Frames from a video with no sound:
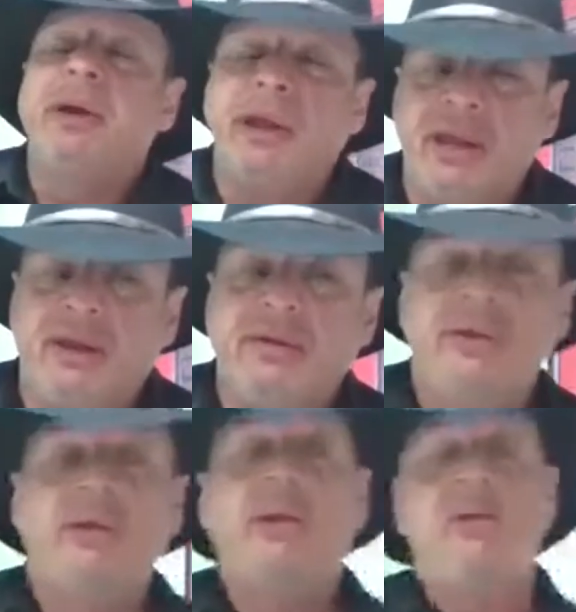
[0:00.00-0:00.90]
And
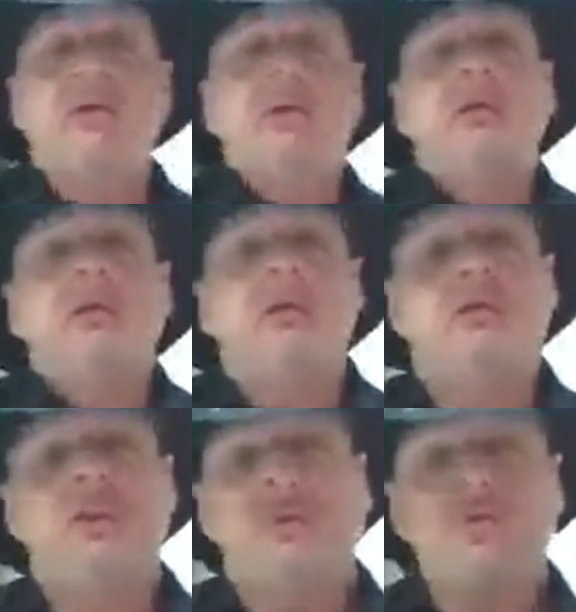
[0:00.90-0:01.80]

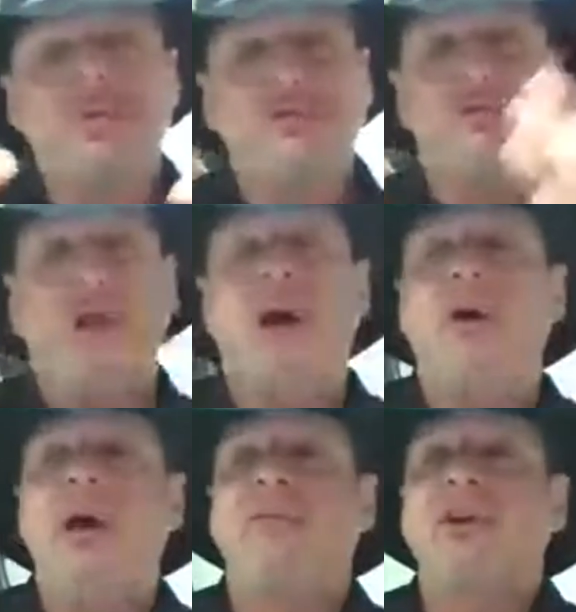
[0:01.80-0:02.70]
the 2 of you now
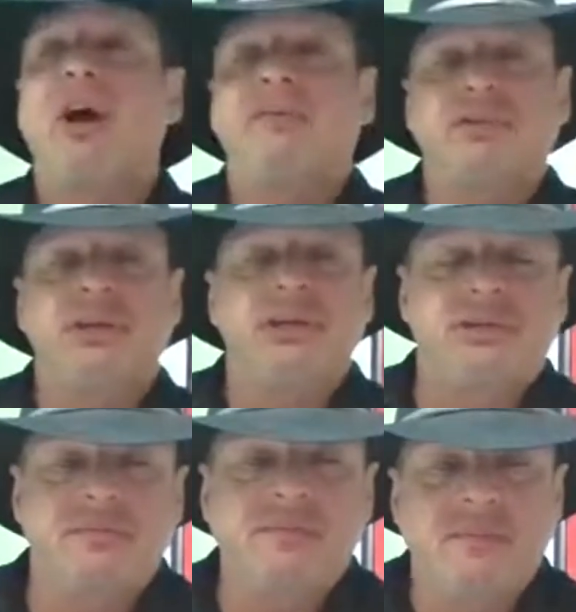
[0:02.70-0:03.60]
have a
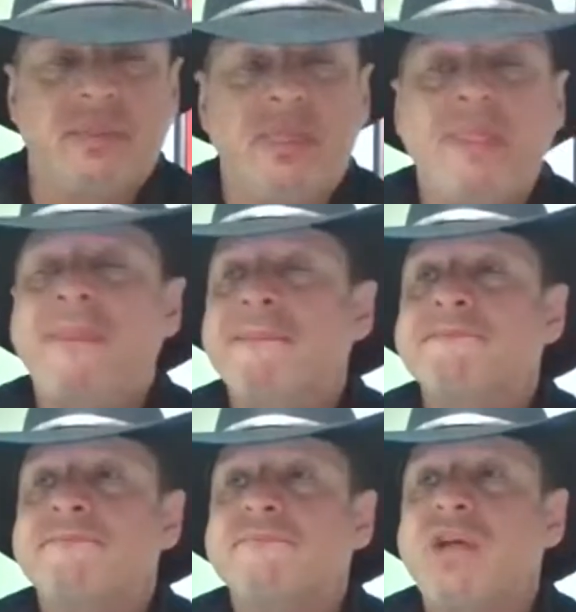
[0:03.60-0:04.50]
conversation
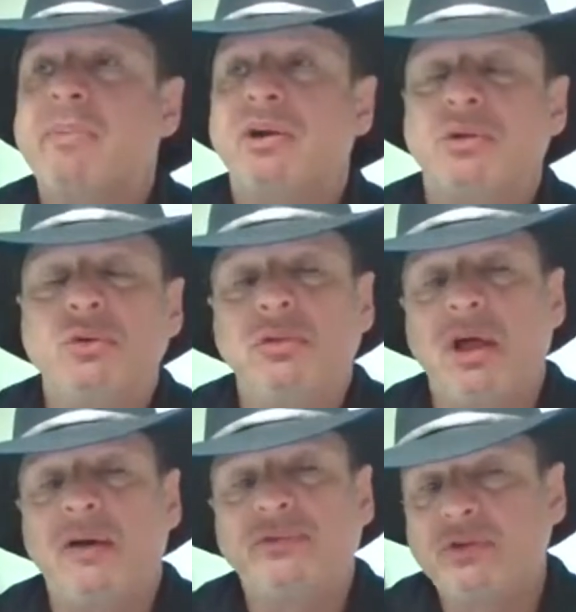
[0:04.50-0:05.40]
about who
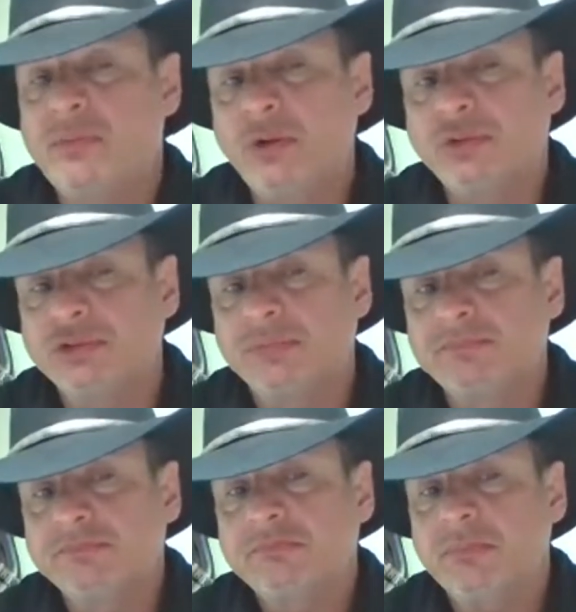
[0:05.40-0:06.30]
loves who most.
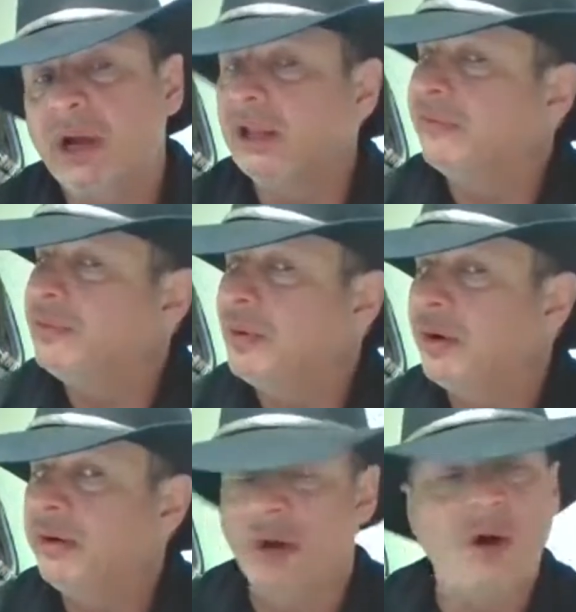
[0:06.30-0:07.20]
I love you
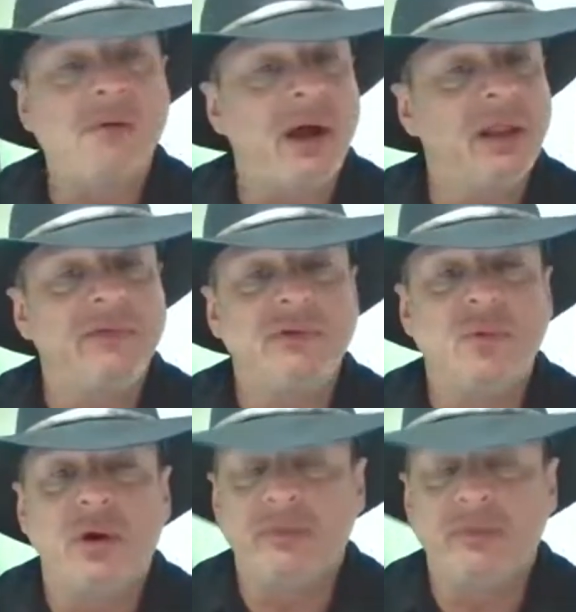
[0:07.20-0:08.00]
more. No, I love you more.